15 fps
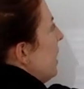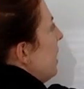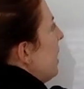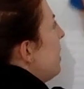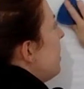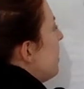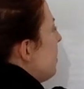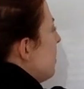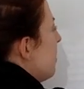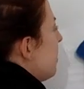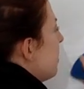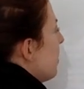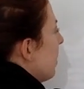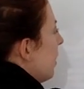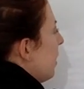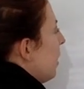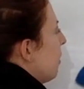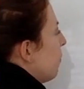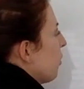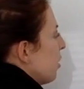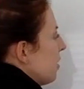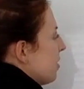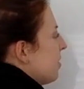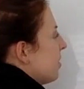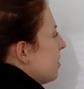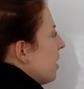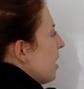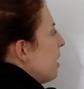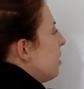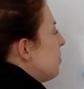is, for the
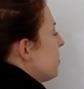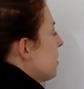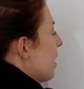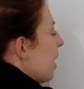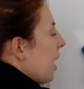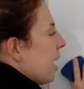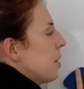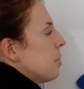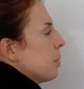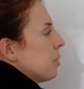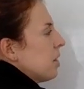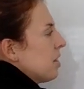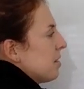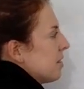sake of time, I'm going to